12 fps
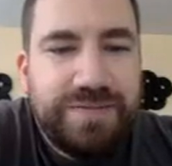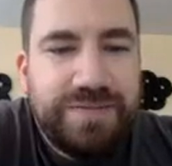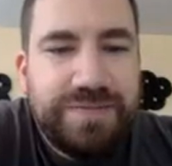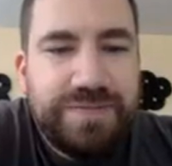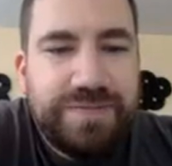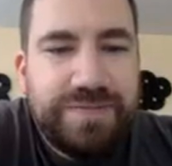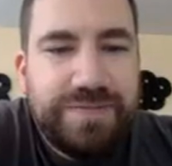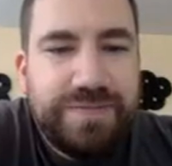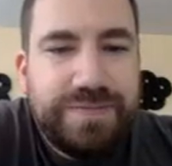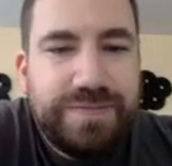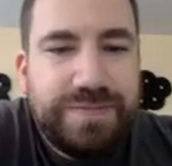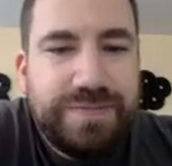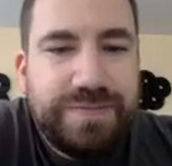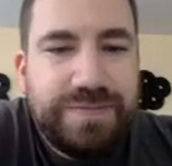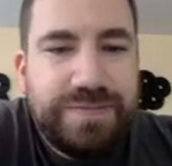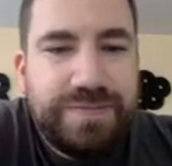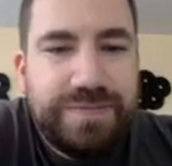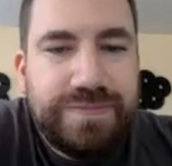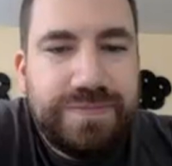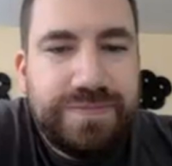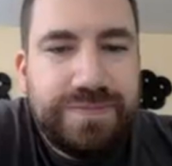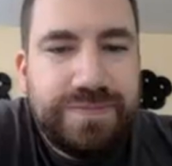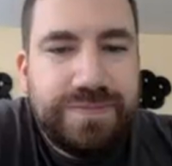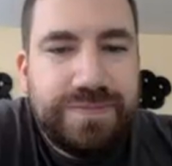
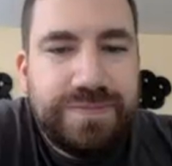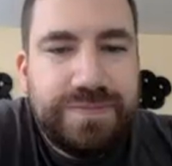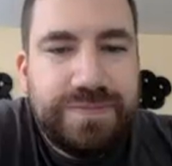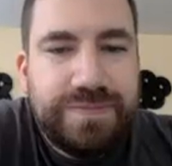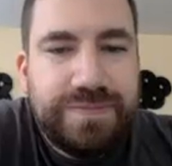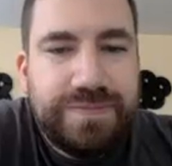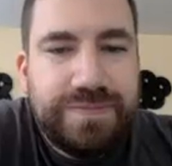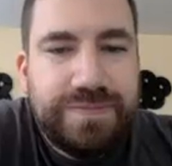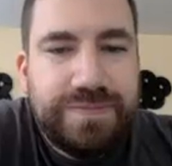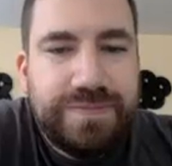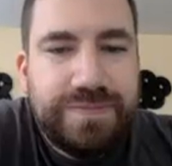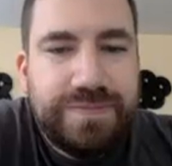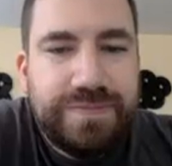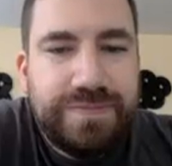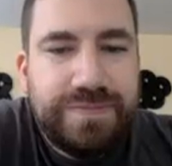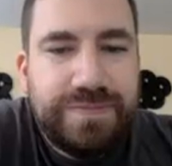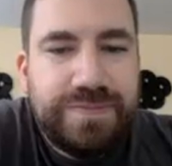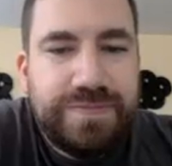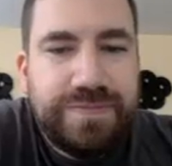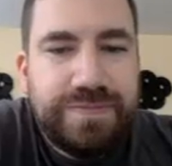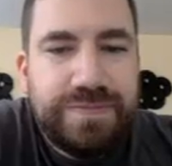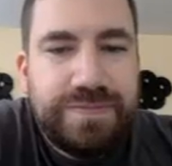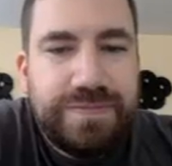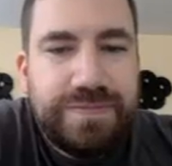
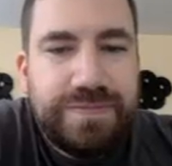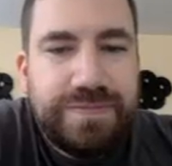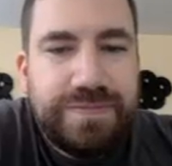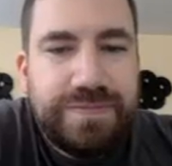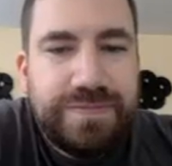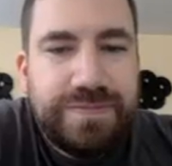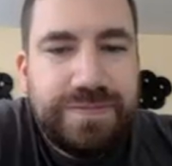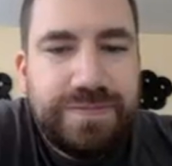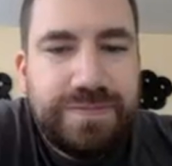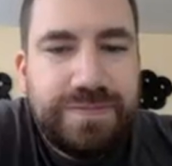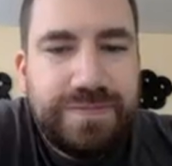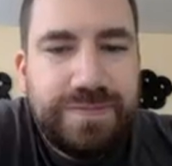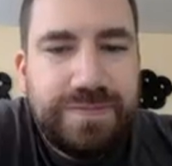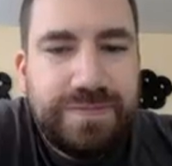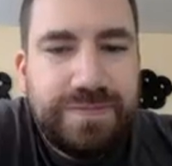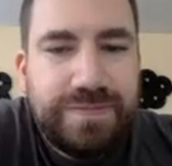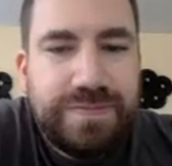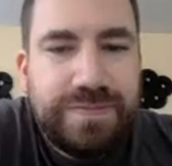(no one is talking)